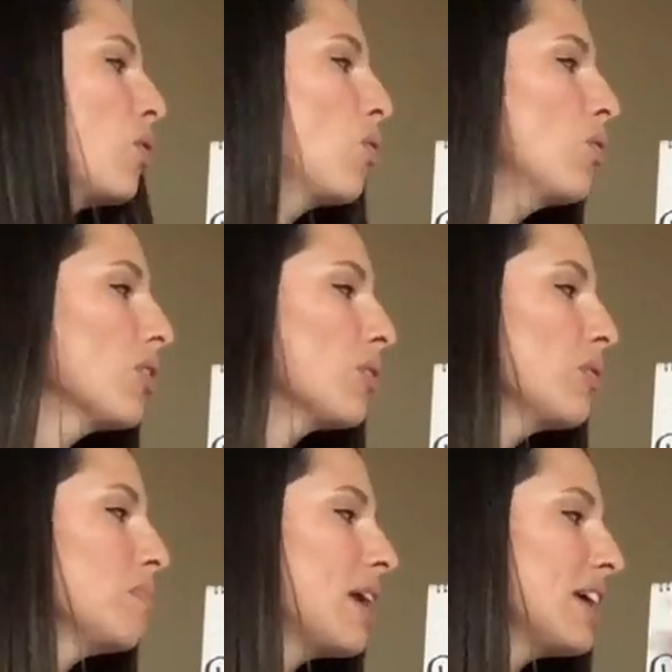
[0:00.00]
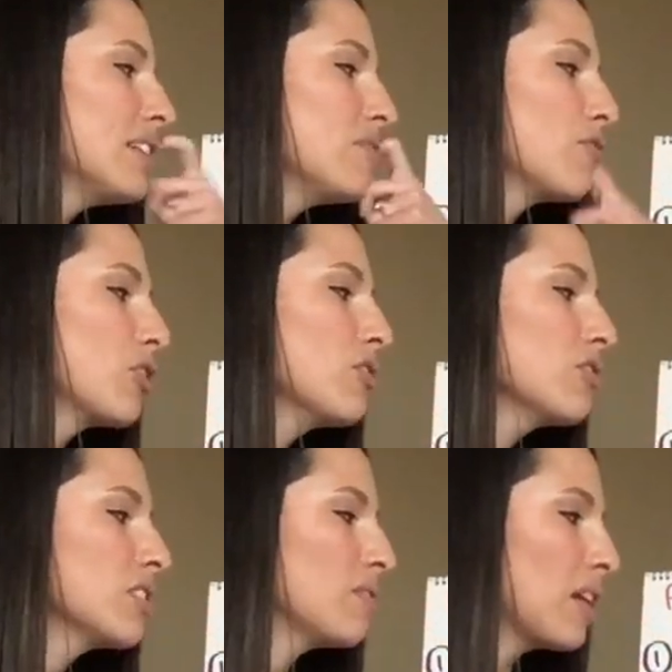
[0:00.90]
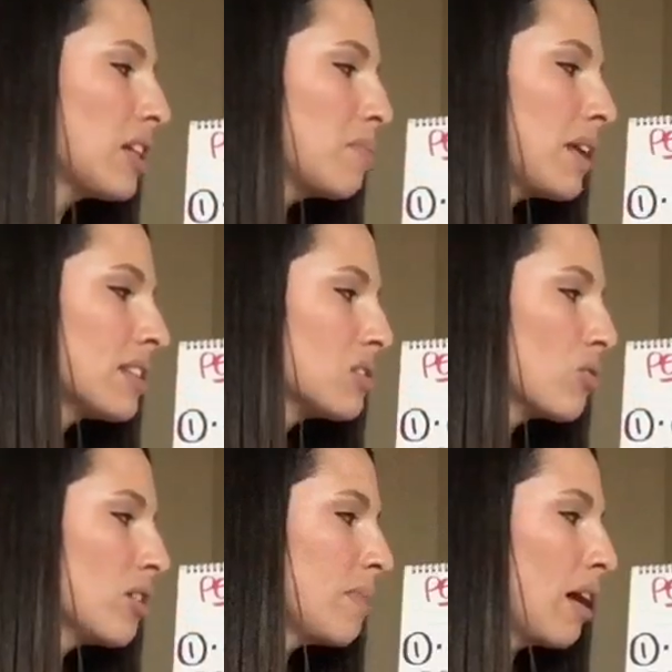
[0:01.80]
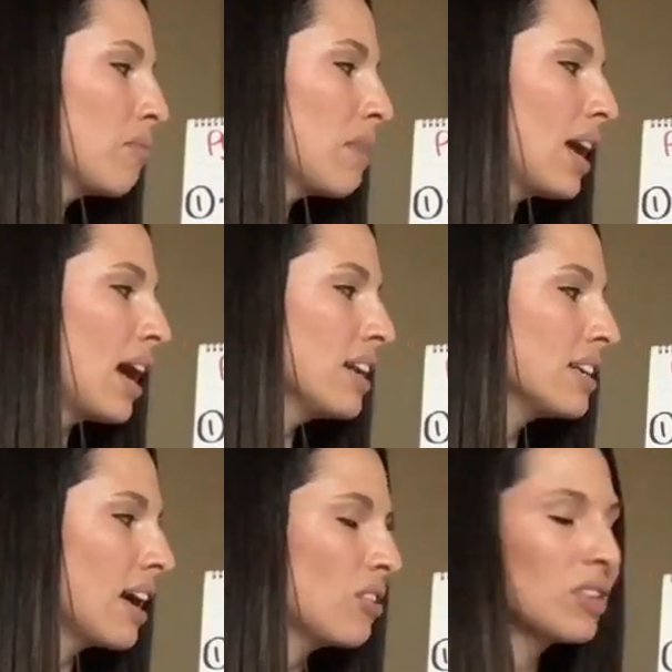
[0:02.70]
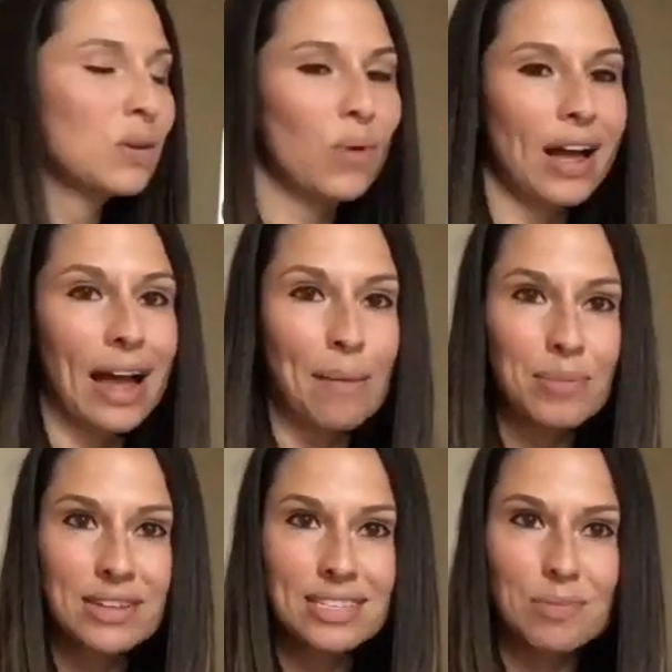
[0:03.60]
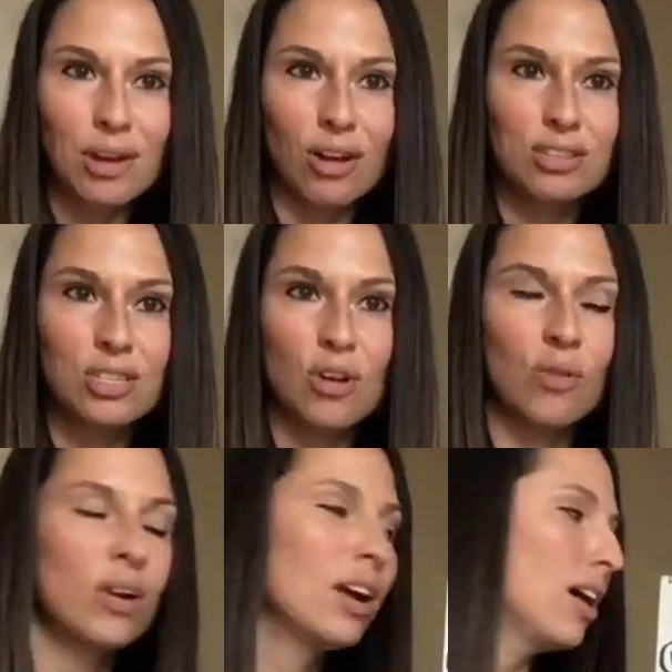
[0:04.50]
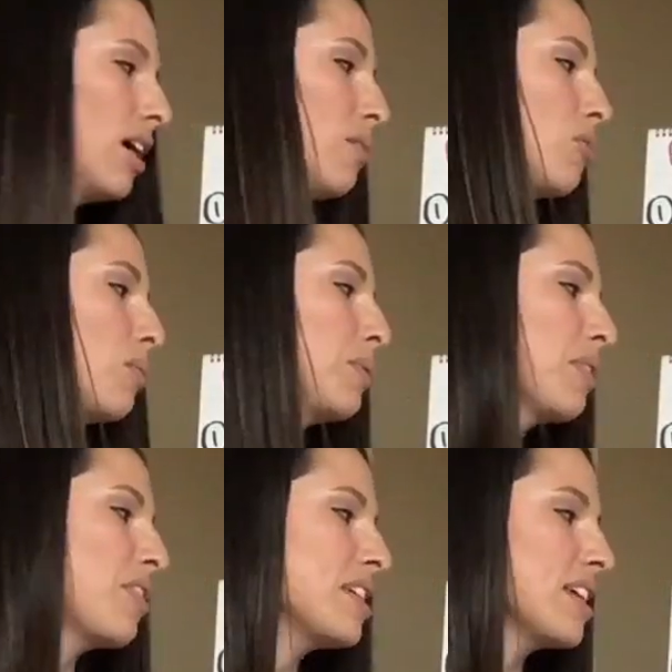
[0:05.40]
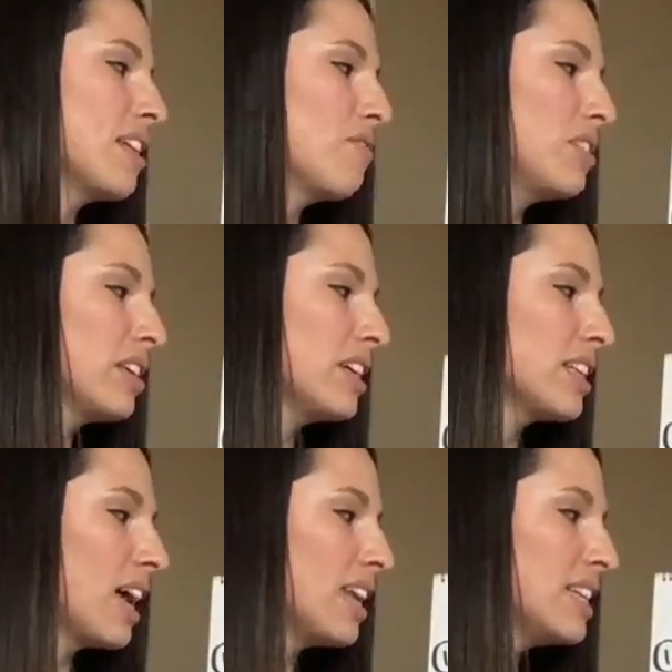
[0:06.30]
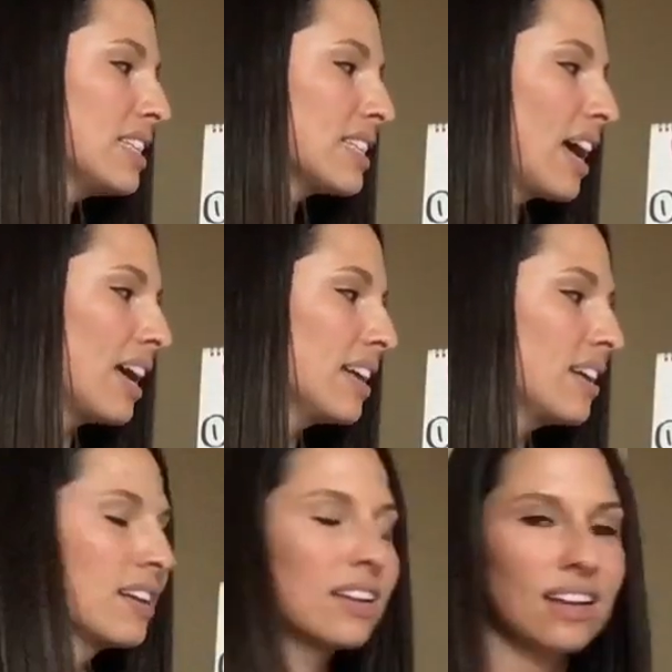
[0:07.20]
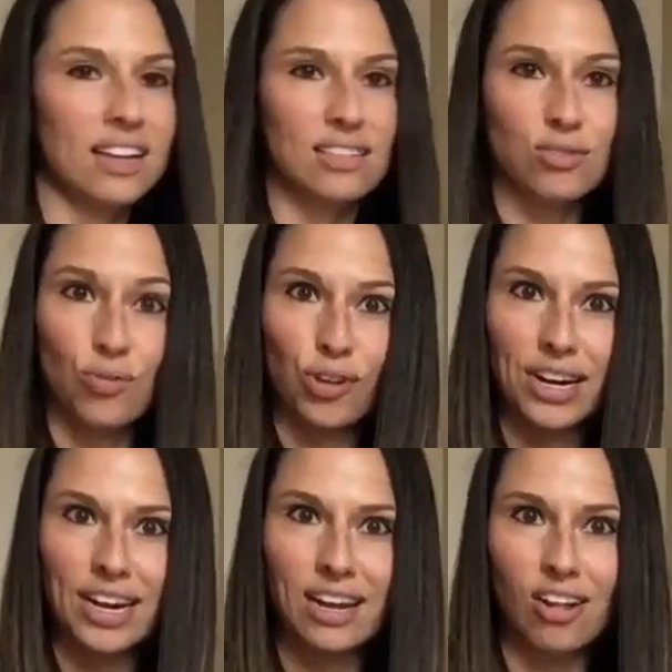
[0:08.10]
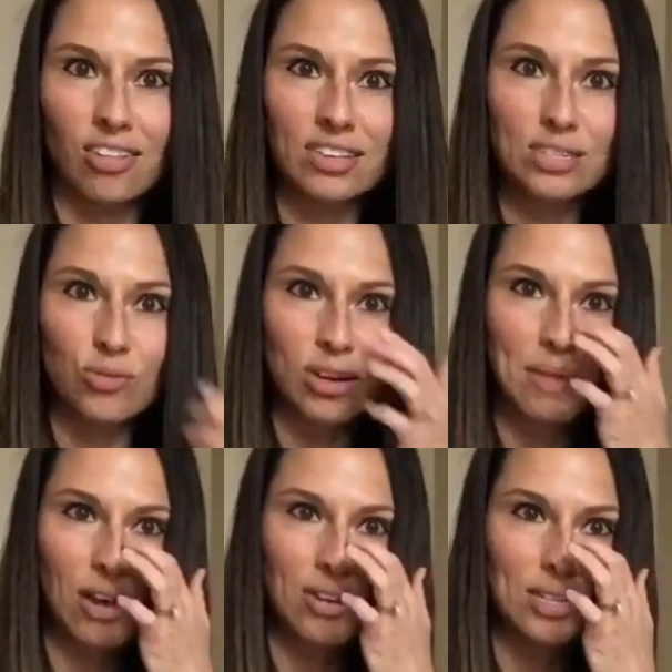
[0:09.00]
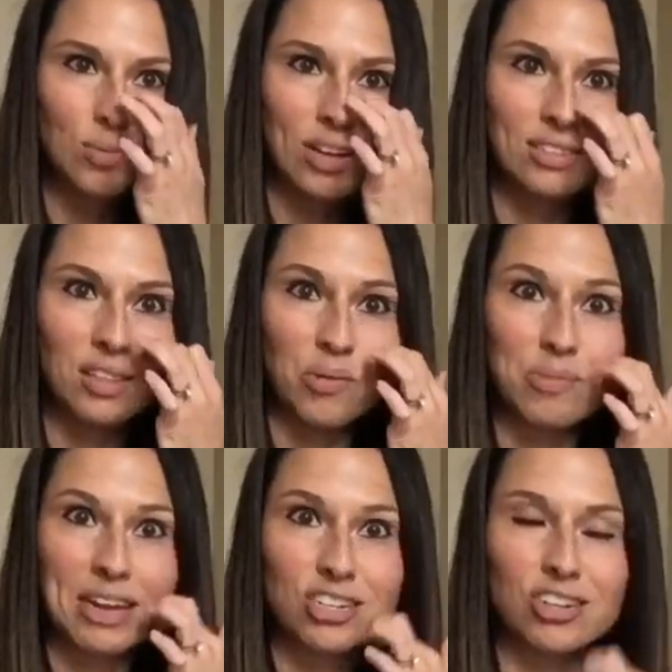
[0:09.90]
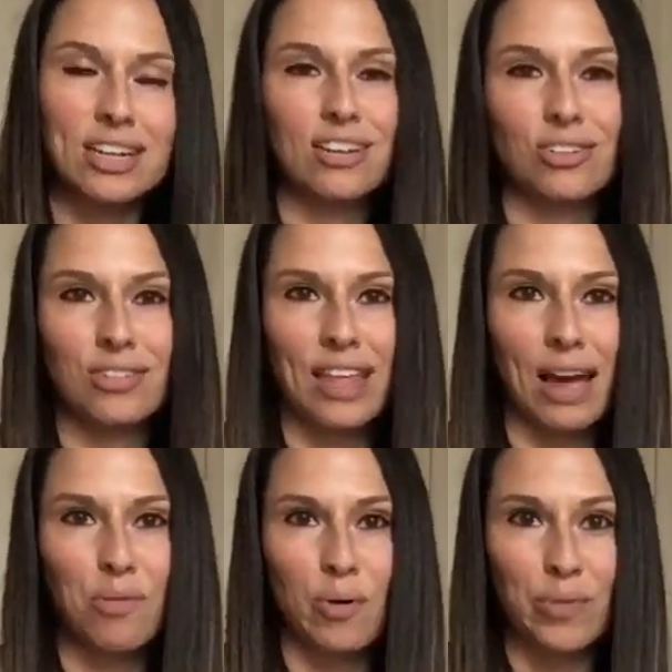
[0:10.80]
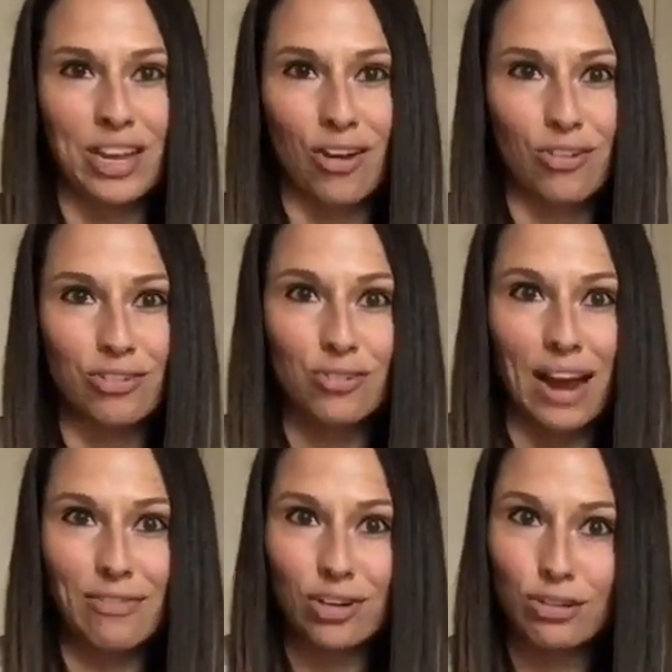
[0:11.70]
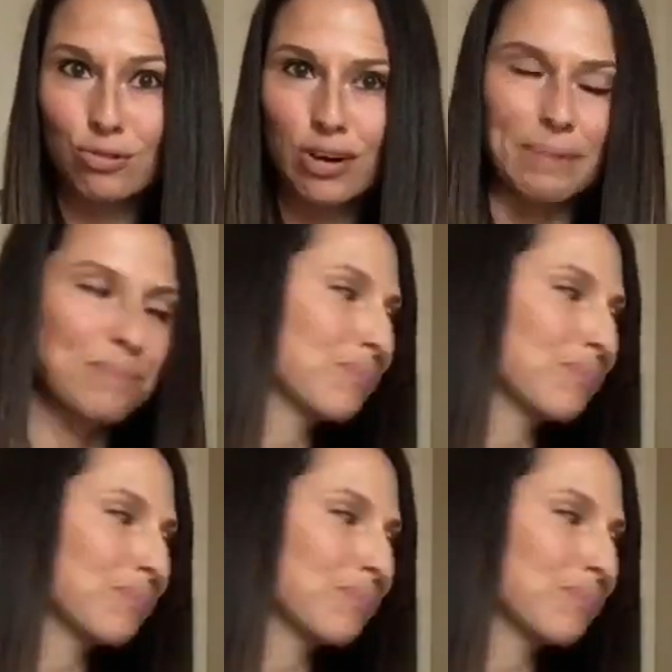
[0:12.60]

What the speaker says: Or we may further develop that story mountain by adding not only what happens, but also what we were thinking and feeling, that inside story on the story mountain as well, so that we make sure to include that when we go to draft our story.